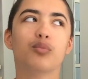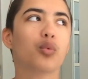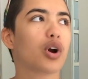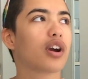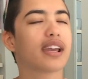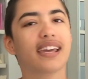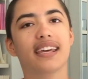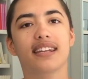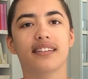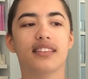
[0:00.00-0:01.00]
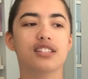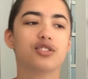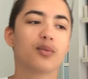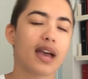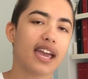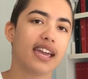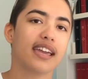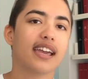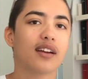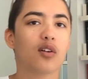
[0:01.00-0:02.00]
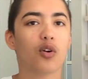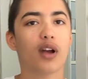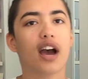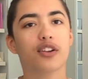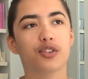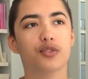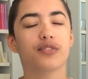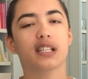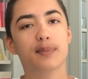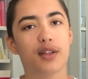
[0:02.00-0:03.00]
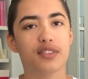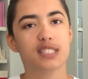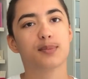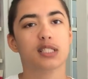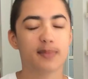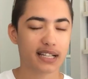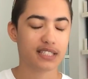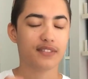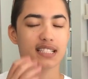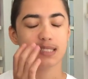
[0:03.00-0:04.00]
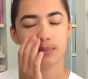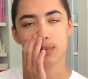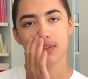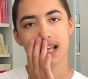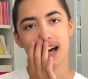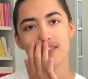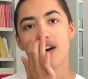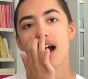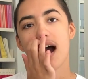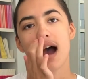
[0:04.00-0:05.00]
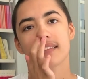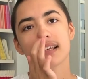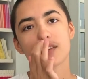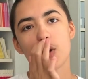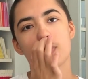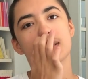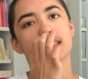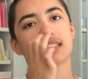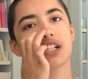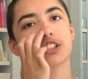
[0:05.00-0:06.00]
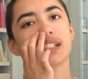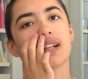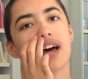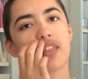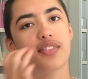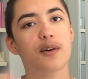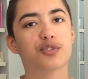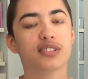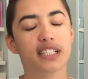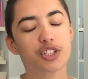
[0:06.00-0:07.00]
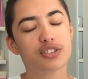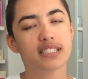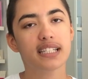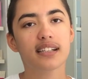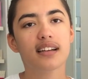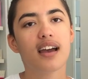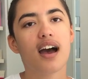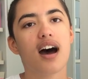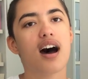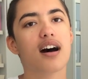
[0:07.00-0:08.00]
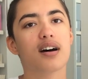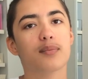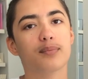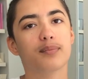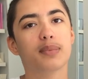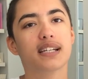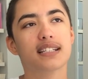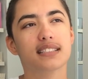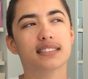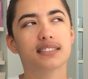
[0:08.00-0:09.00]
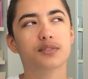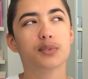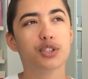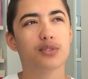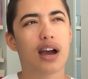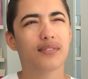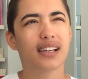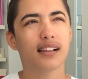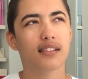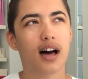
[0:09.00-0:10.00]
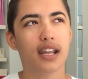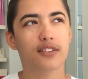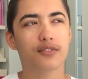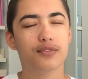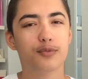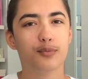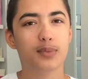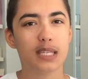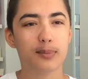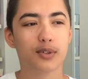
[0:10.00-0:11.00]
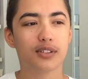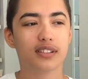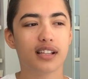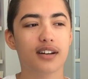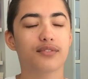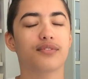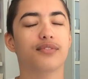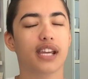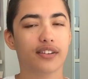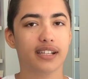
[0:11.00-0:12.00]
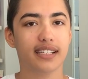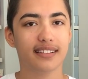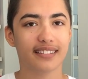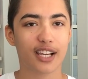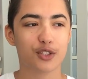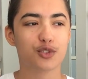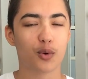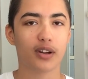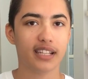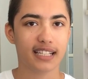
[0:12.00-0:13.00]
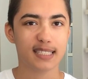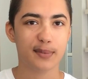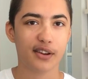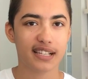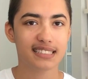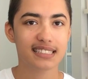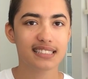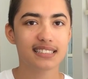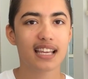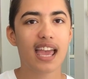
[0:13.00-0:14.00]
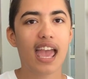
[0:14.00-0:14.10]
work in this way, or how do you feel about this perspective that some people have? I like the open discussion. I thought that was really interesting, because we do have like a lot of people of very like assorted experiences,